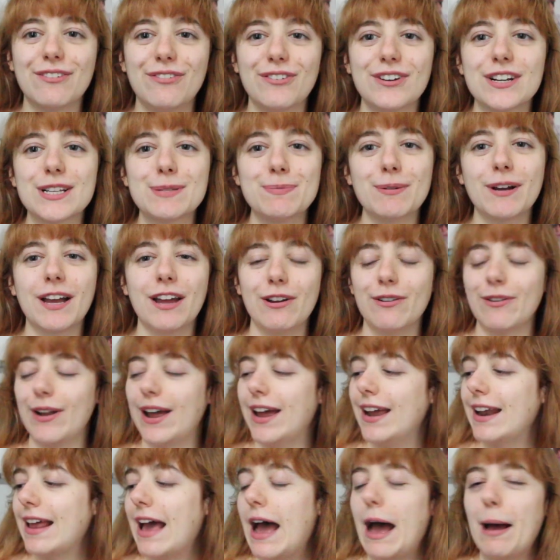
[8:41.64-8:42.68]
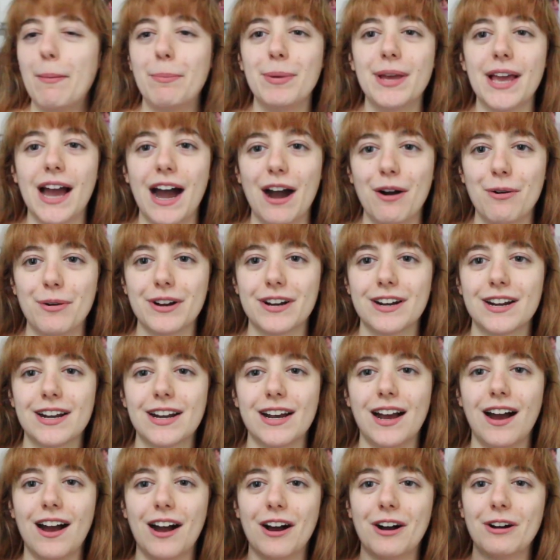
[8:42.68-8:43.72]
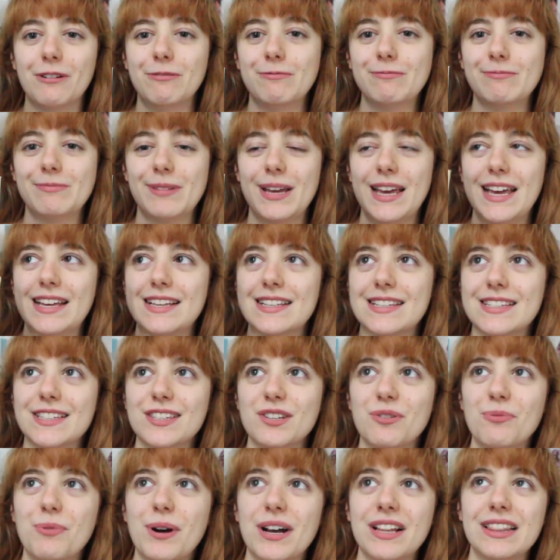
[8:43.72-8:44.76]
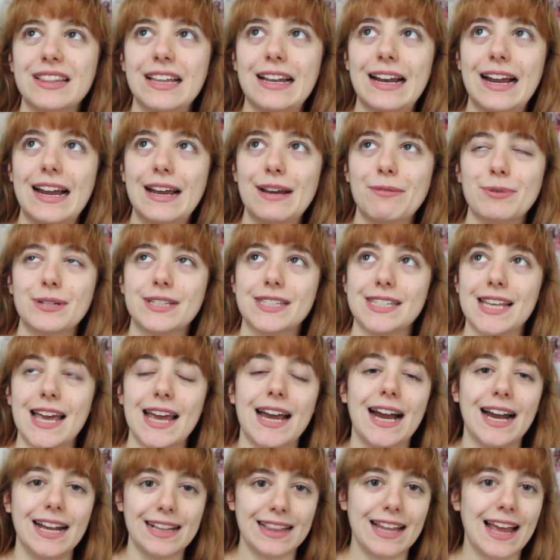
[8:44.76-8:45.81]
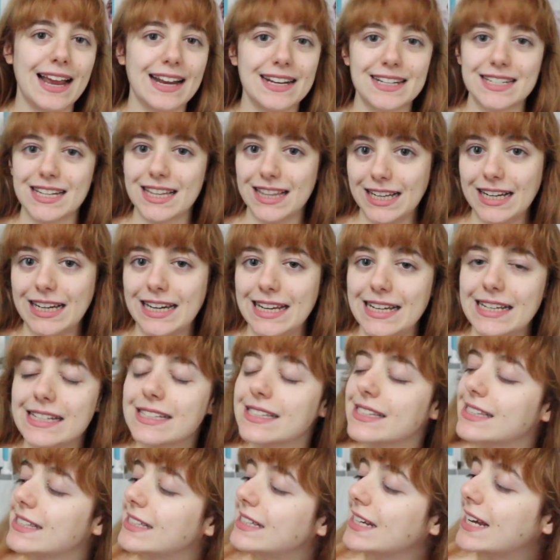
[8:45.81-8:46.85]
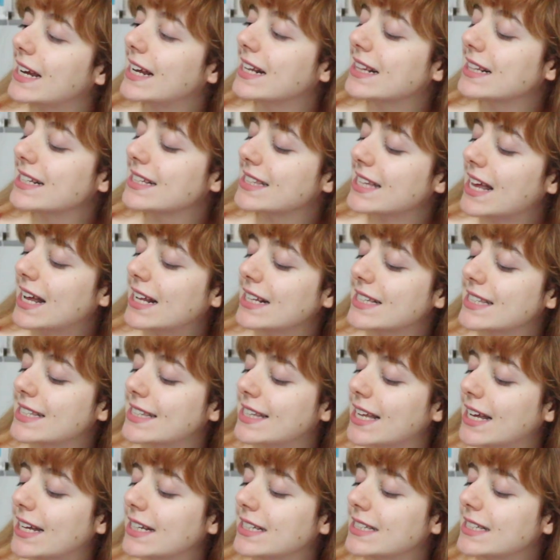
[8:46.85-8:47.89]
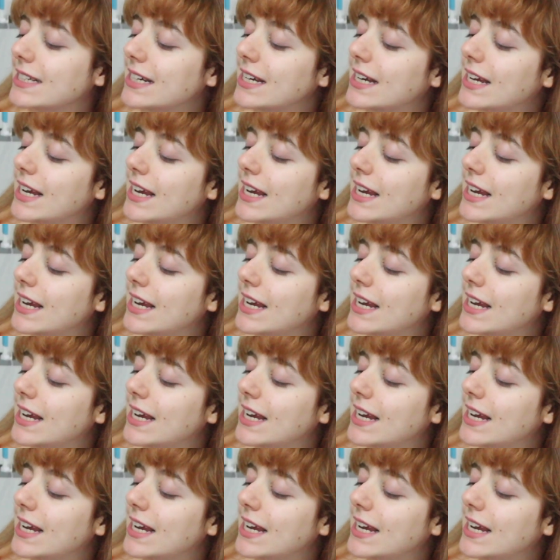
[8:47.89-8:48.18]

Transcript: The first book I read, Happy Hour, is the one that I would say I liked the least, in the sense that